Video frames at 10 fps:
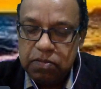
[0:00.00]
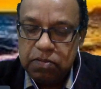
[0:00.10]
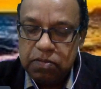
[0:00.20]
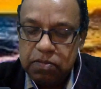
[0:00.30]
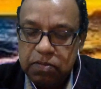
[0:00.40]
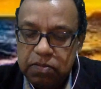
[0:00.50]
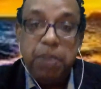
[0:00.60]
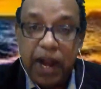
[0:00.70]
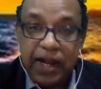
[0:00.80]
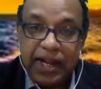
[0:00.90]
were you happy
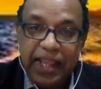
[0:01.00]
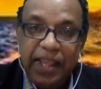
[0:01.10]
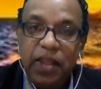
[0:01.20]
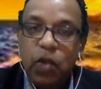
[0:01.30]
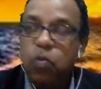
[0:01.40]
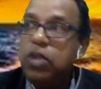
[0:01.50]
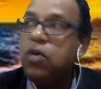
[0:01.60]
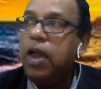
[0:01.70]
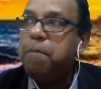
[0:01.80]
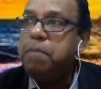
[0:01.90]
planting were
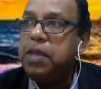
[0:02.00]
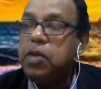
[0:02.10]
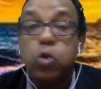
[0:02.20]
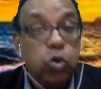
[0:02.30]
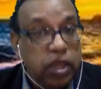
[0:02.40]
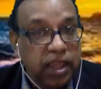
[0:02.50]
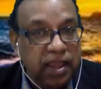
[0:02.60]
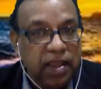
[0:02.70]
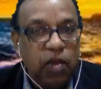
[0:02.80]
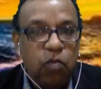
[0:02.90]
you happy
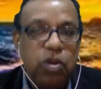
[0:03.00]
cooking